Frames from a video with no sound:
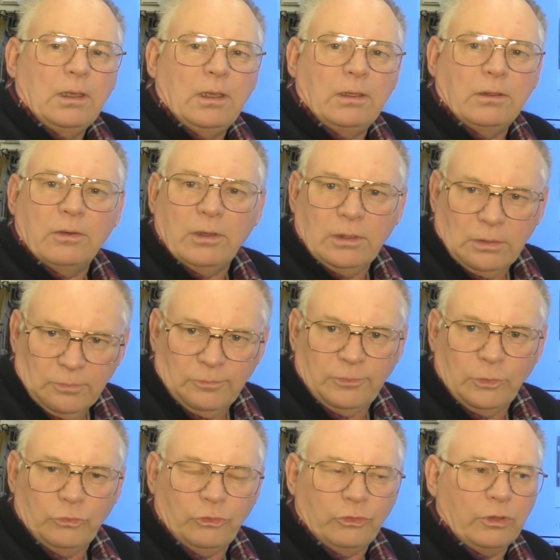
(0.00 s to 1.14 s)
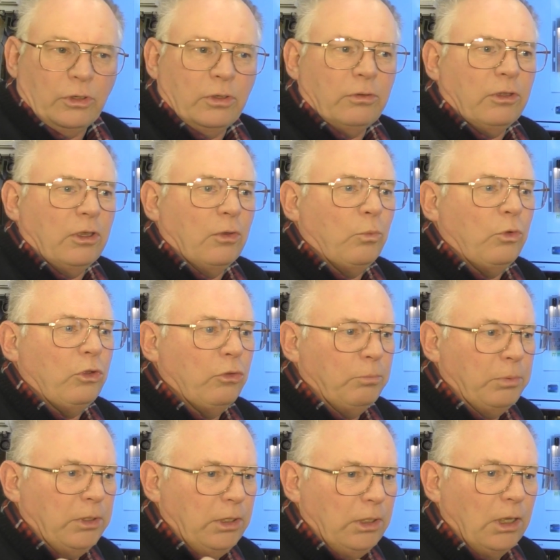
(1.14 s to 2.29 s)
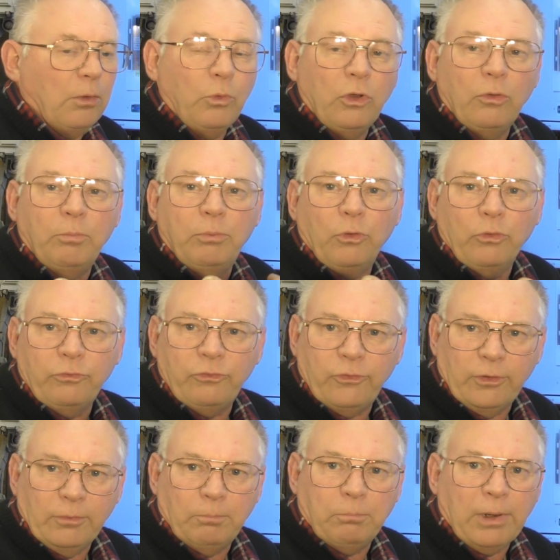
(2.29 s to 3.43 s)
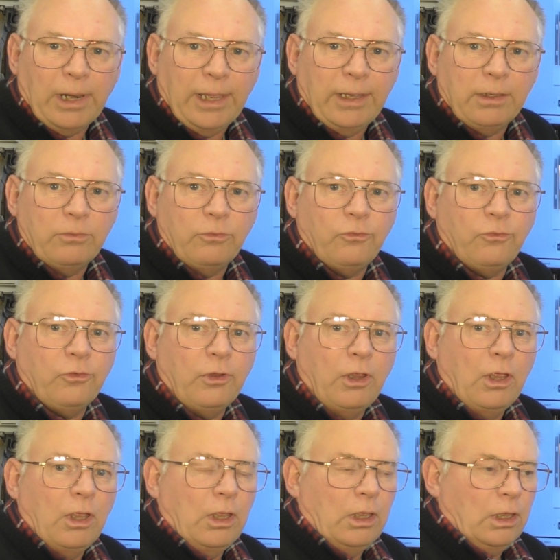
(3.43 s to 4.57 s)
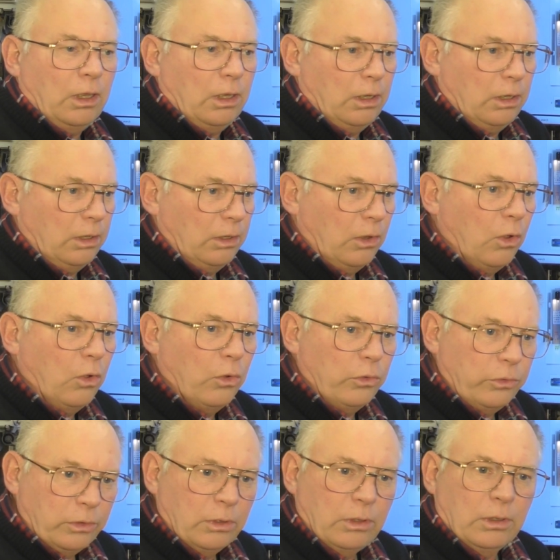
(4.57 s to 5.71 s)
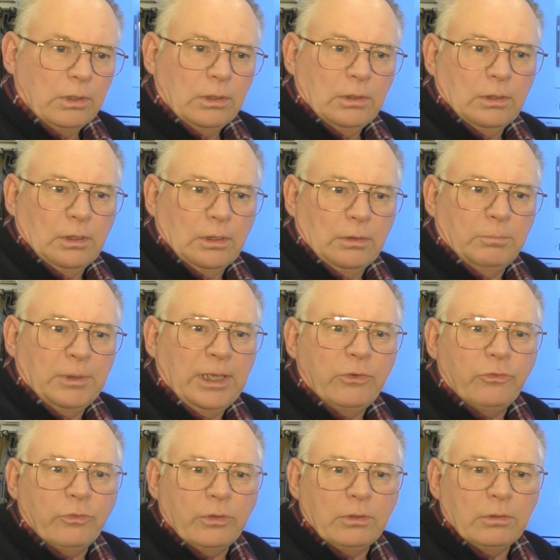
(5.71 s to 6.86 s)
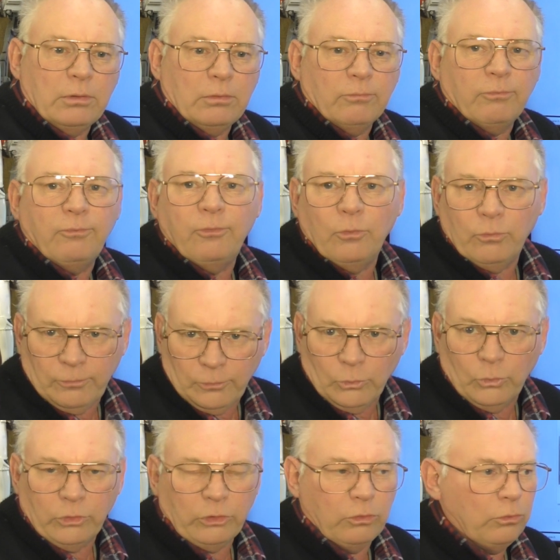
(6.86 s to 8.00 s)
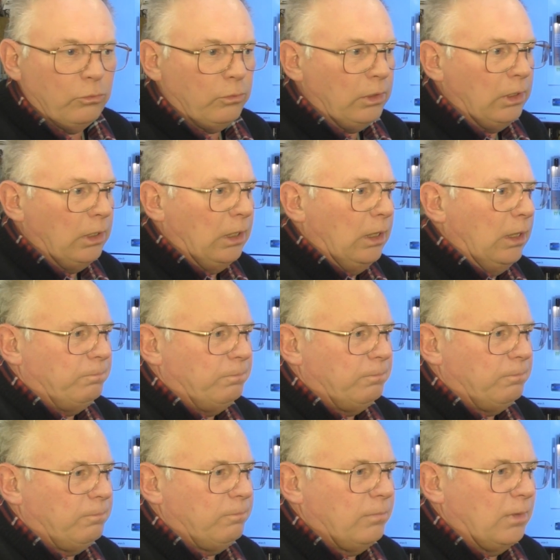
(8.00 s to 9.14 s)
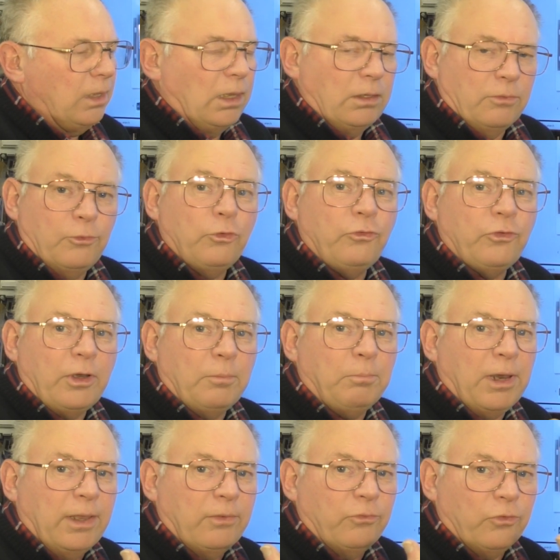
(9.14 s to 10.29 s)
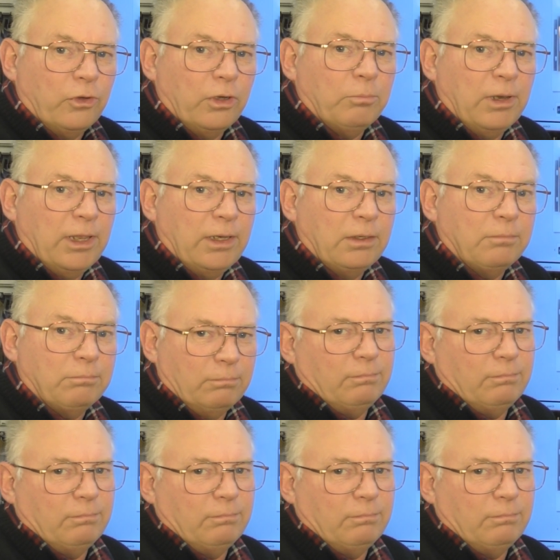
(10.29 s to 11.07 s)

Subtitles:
In the future, I will put plans on Patreon for you. And the first set of plans that I plan